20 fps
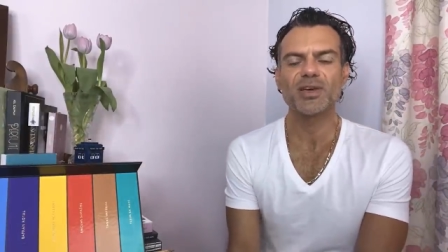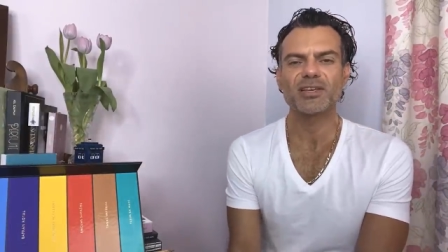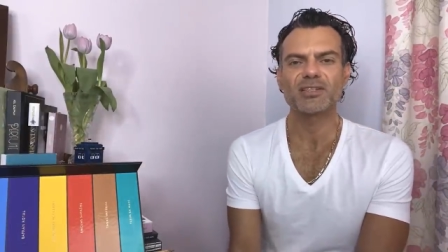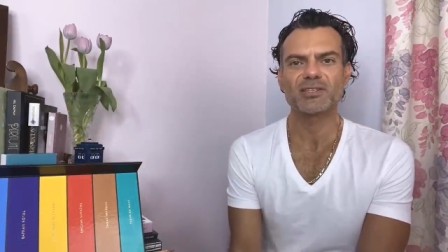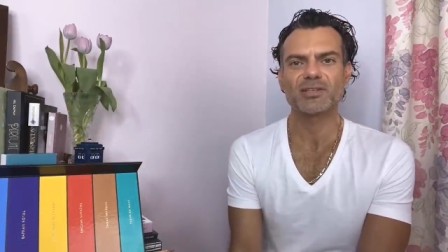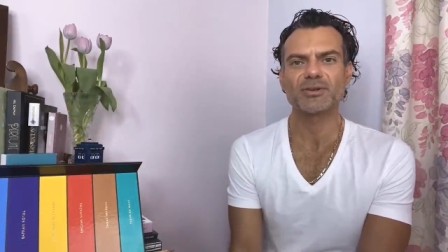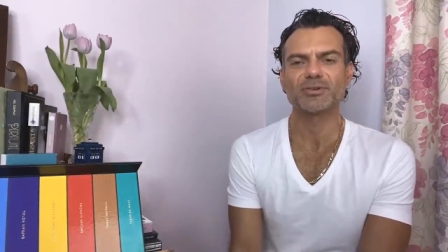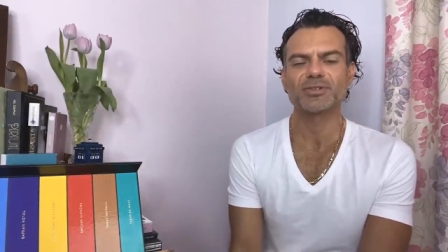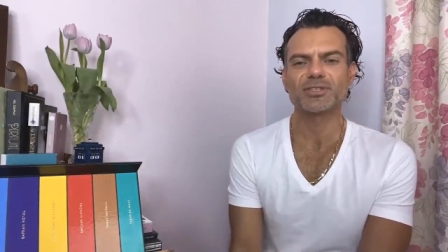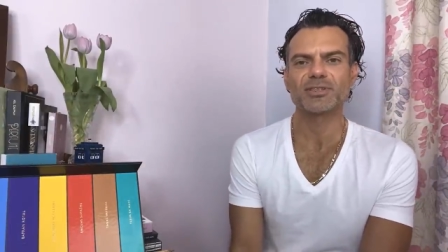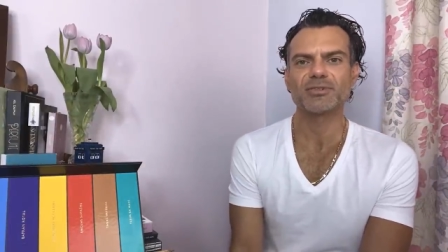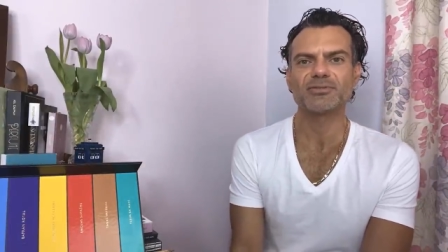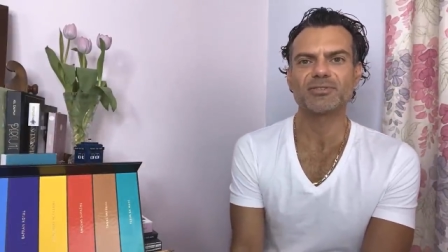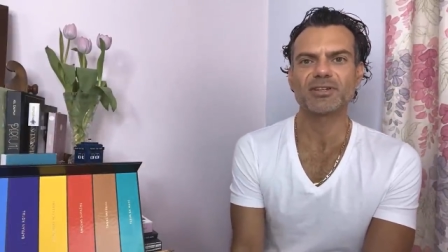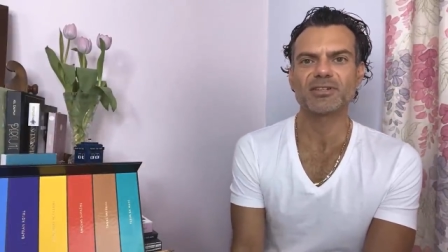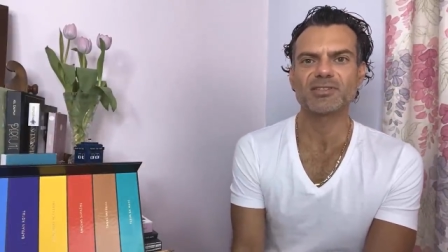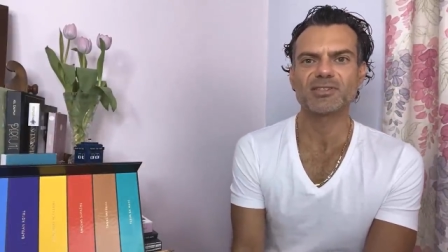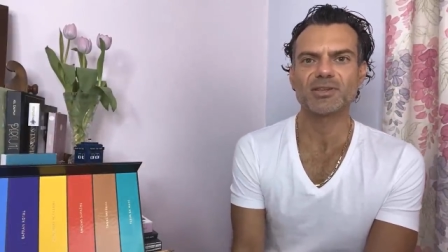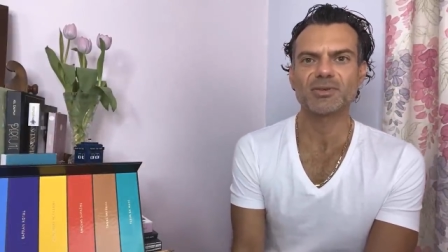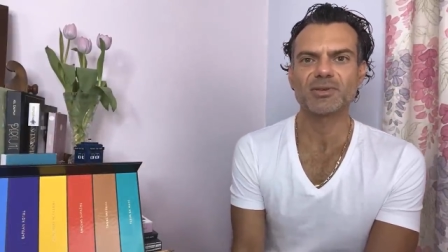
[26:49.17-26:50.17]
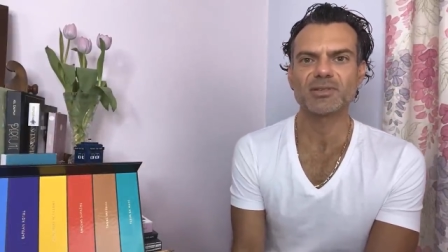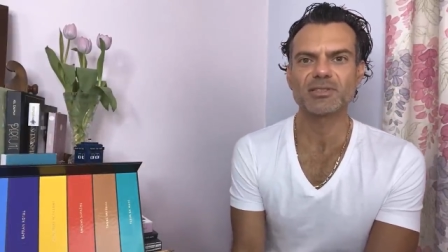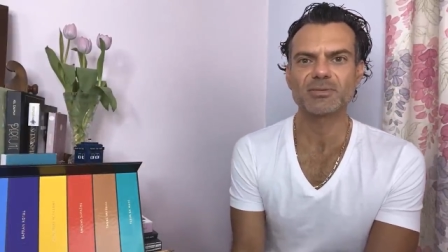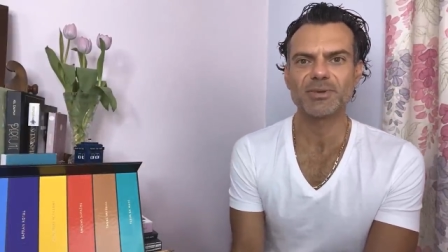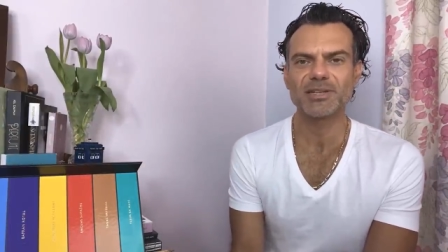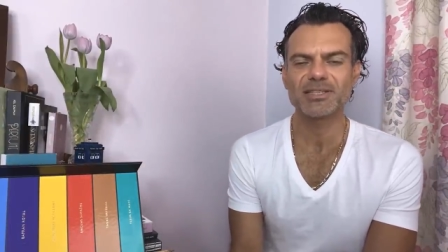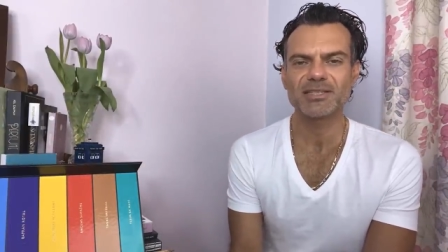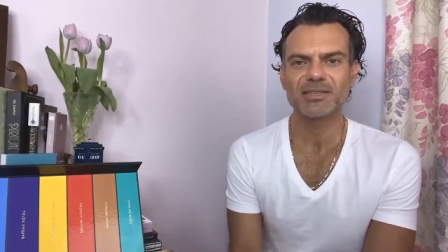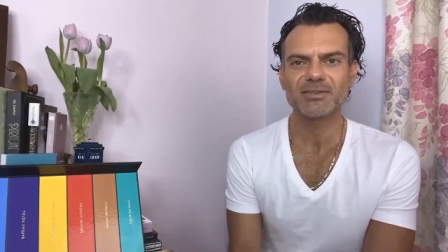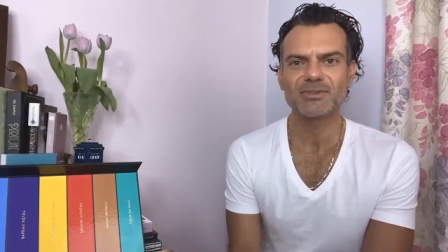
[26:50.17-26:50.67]
exclusive and so
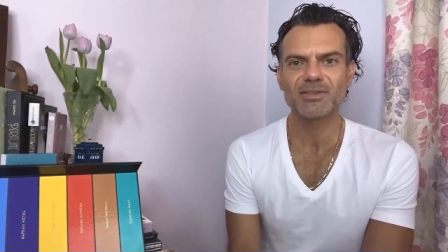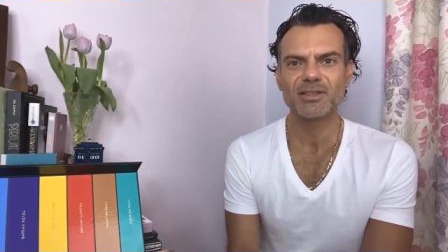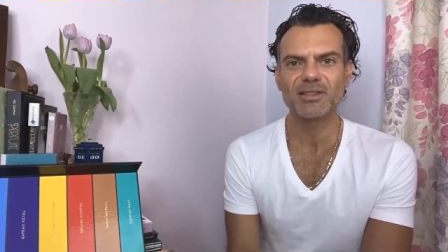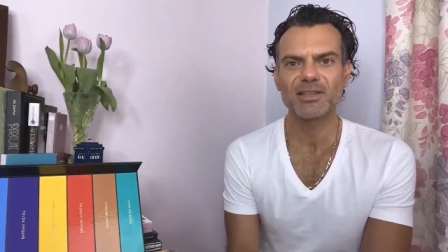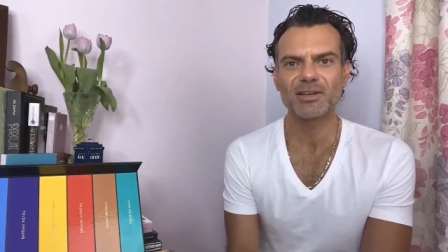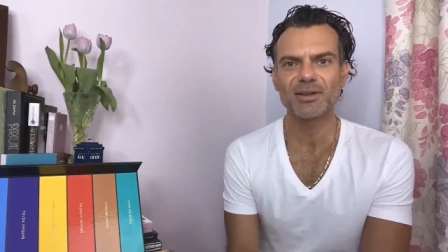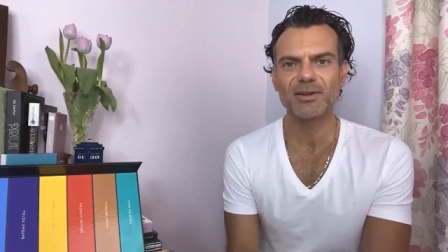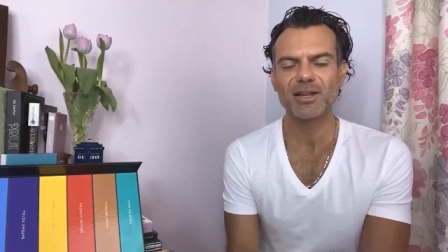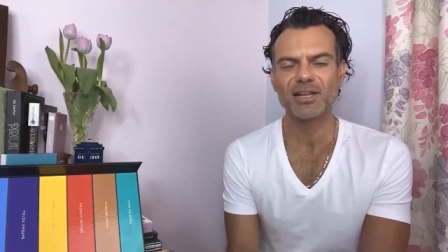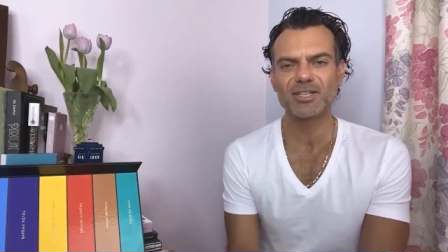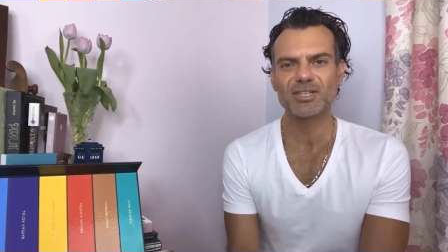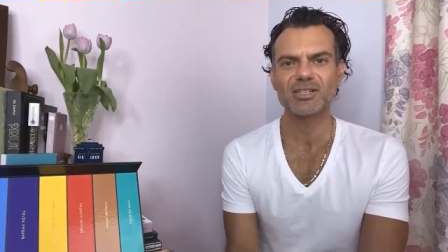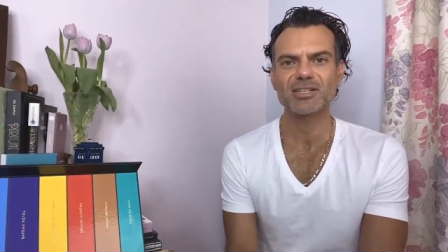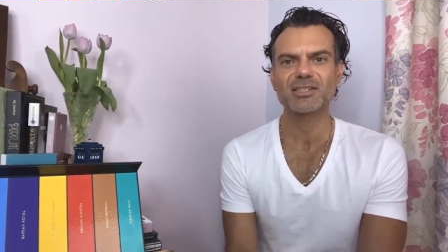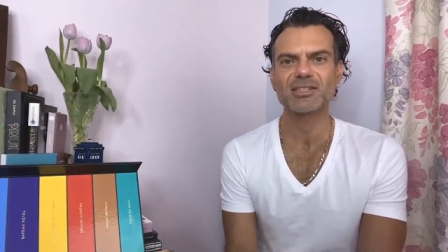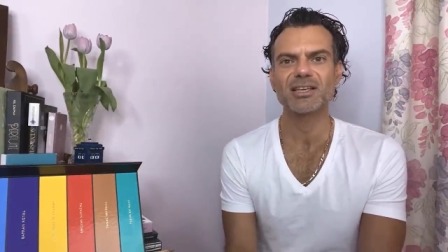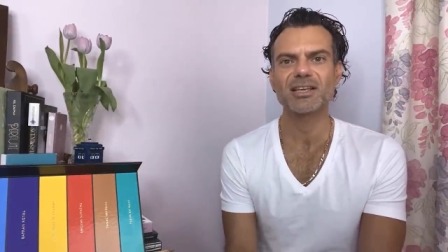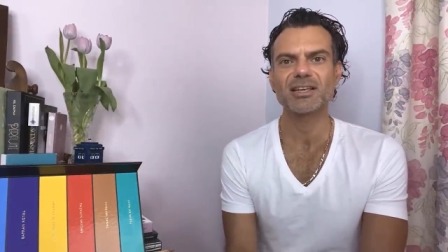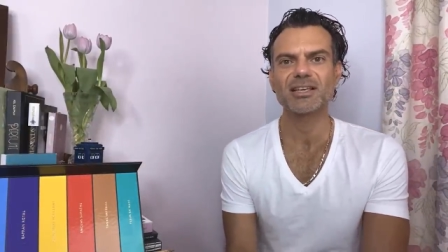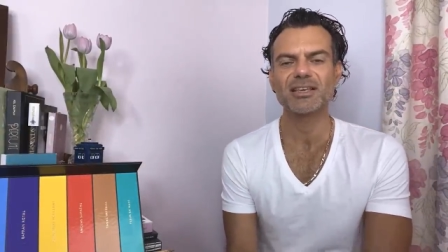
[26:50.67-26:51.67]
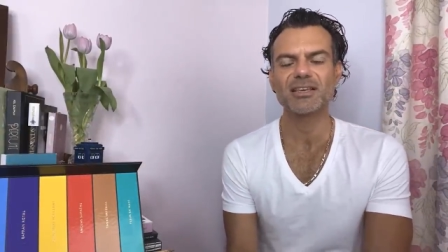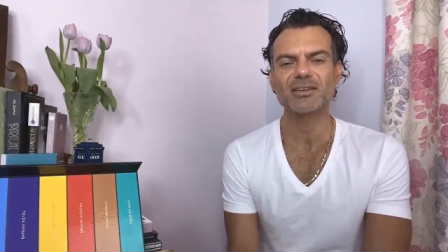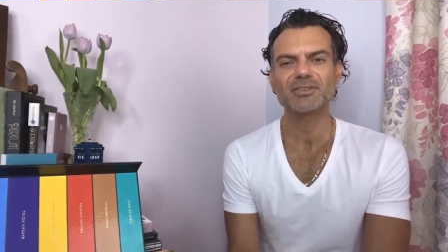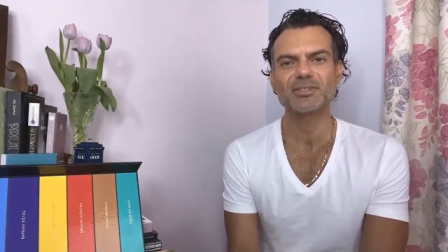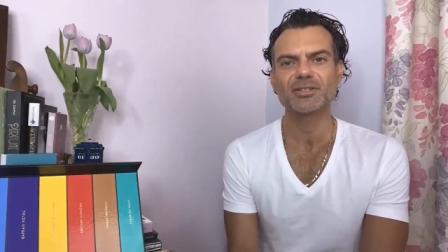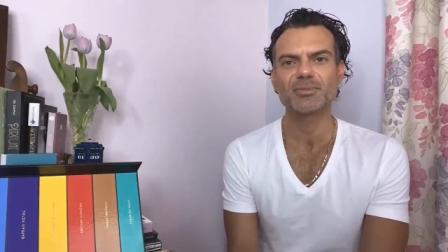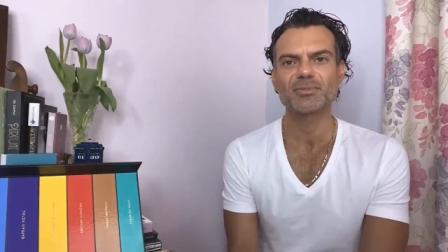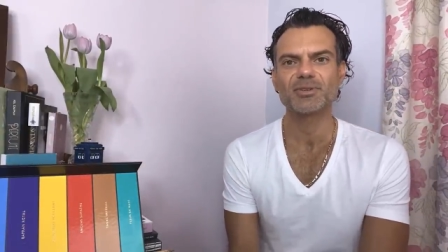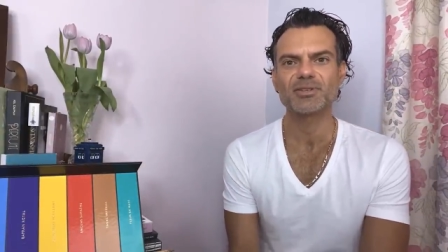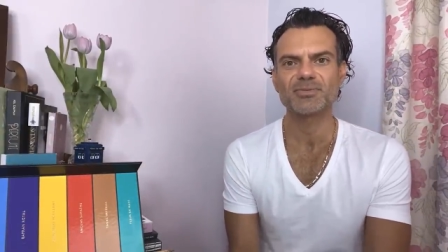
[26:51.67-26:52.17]
expensive that they don't actually see any
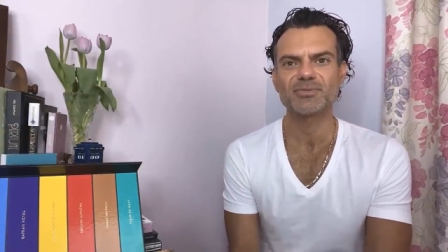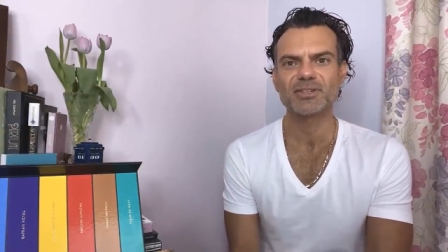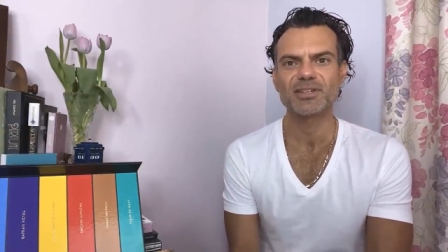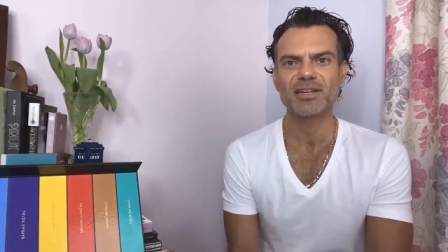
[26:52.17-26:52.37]
customers for